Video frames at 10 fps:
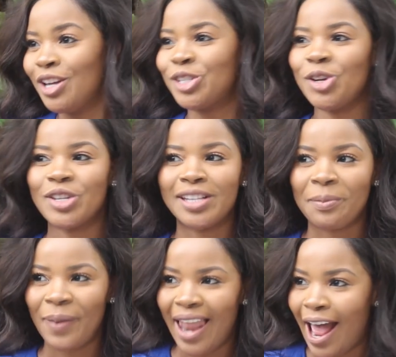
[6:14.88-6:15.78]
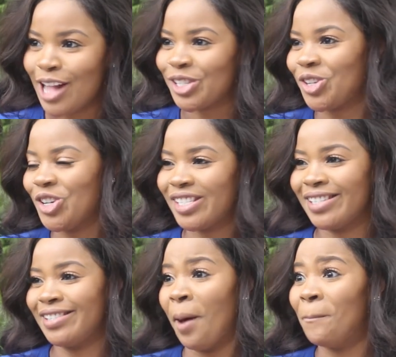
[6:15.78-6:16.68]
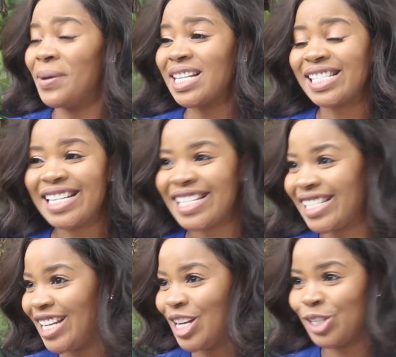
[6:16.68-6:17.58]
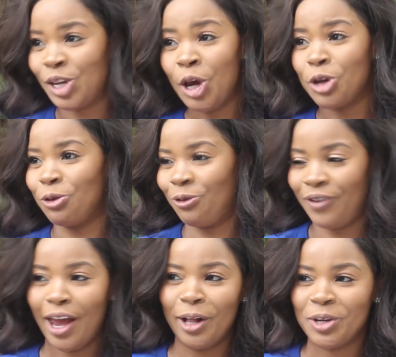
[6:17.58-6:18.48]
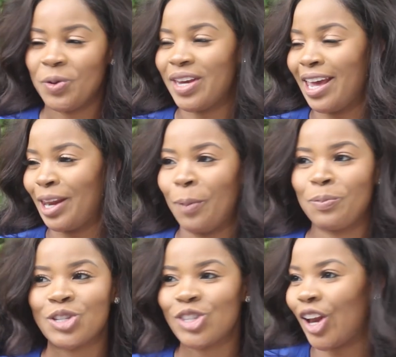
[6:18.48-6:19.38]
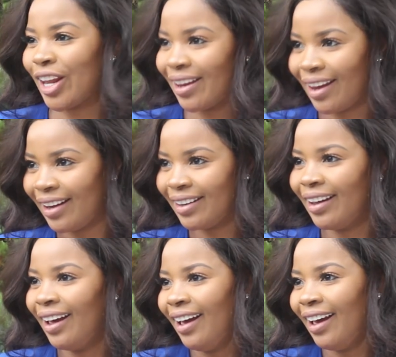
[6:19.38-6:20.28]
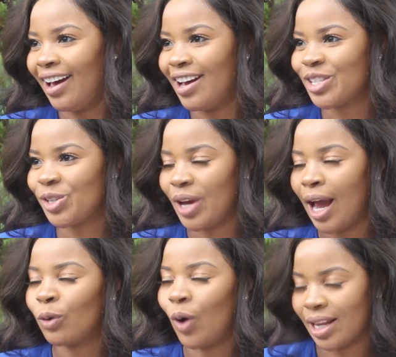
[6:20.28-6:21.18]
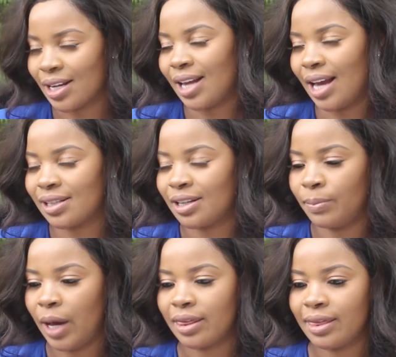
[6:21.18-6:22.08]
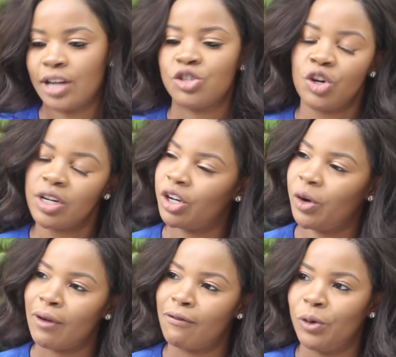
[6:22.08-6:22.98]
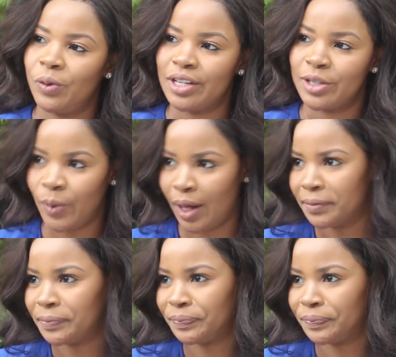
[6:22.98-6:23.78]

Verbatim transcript: certain plans, certain businesses, you fail, you get up, you start again. Uh, so yeah, I'm quite excited about that journey going forward as well.